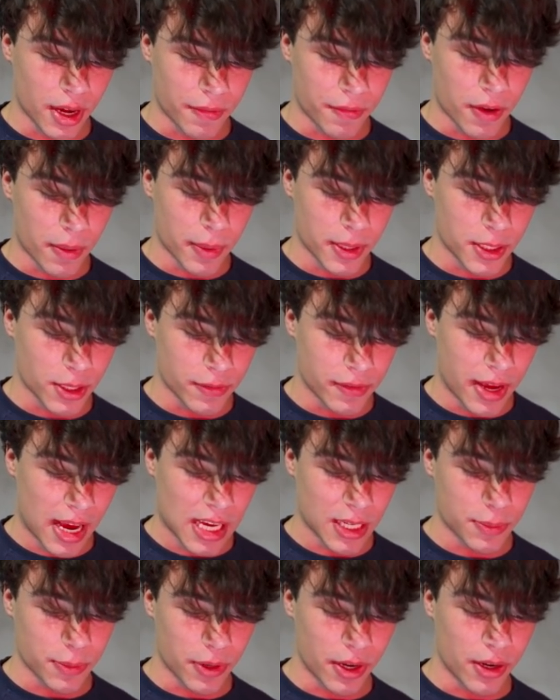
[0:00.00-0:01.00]
I found myself
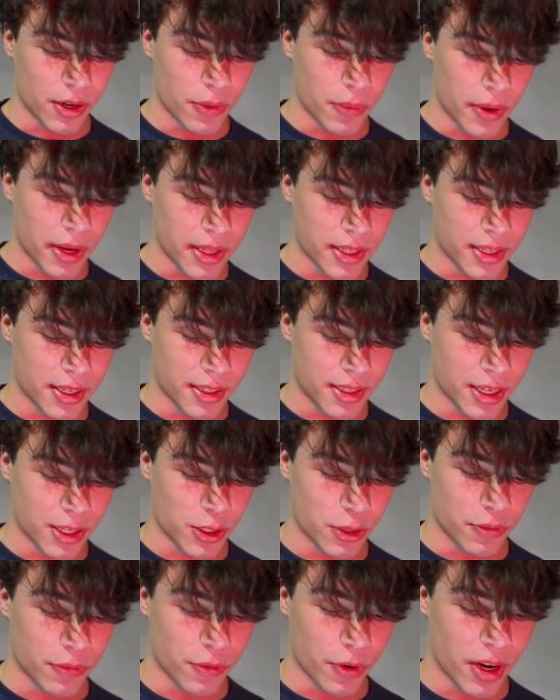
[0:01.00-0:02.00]
gasping air in a way the
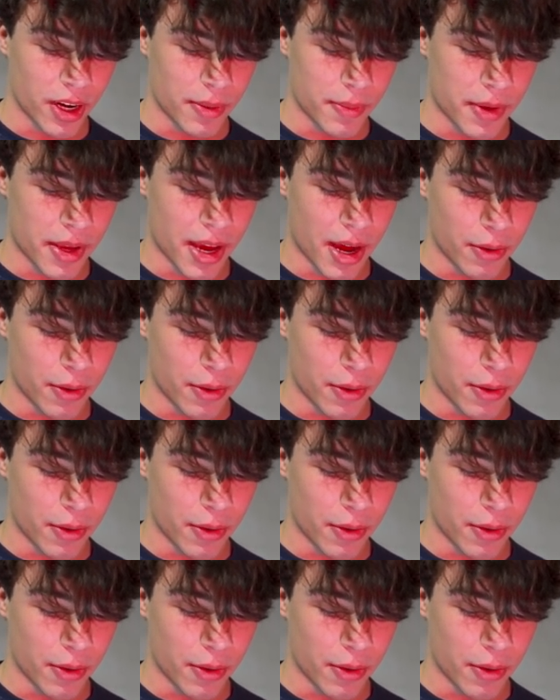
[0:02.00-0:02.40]
sensation frightened me.